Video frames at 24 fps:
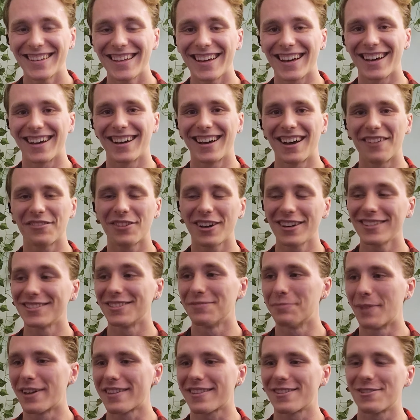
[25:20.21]
Yeah, I've
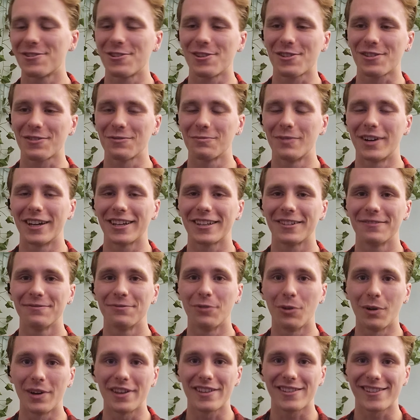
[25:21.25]
gotten messages from like
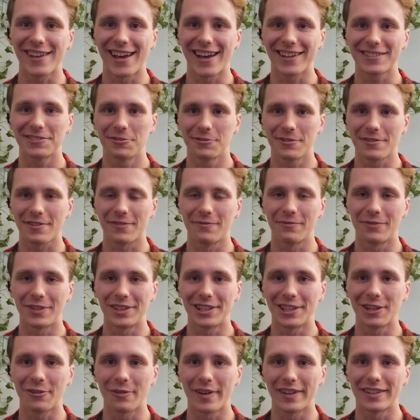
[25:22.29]
voice actors and
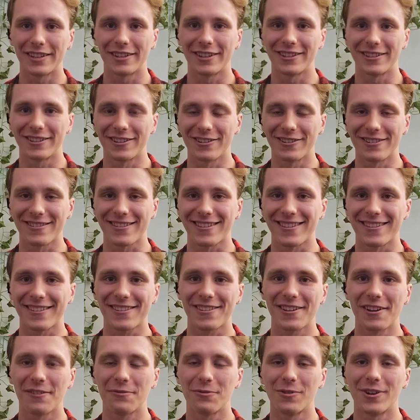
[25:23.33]
video editors and
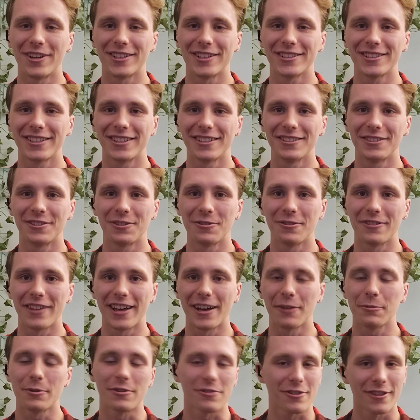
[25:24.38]
stuff wanting to do
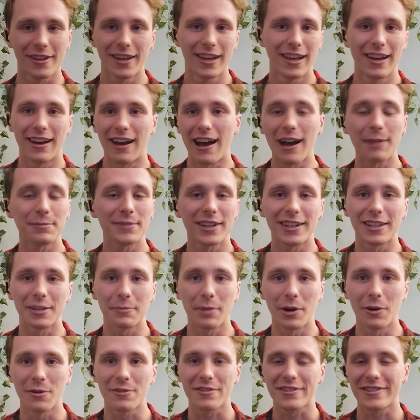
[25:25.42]
that, which I'm not
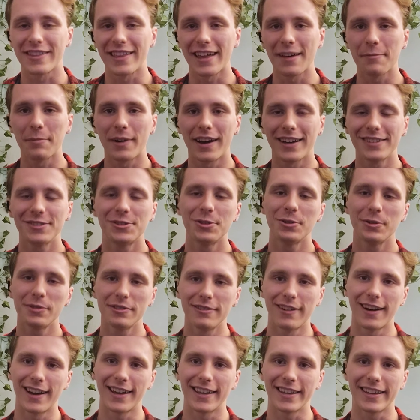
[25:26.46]
opposed to that, but I
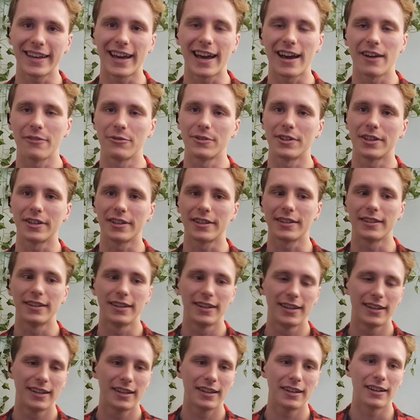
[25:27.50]
do like
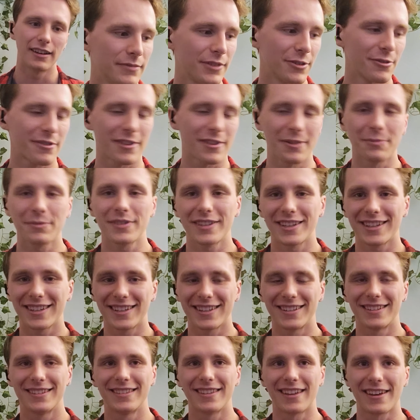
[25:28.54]
there's
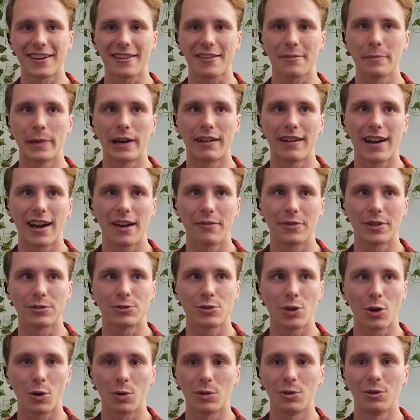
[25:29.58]
something nice about having
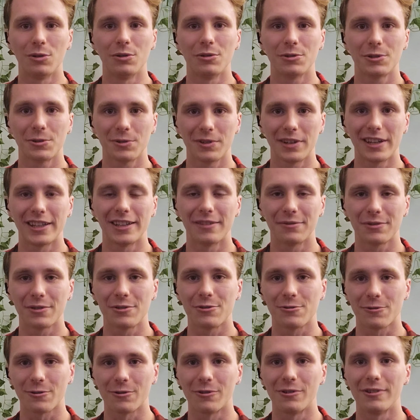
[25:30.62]
total creative
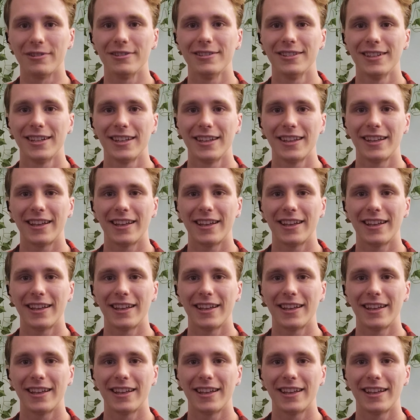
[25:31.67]
control.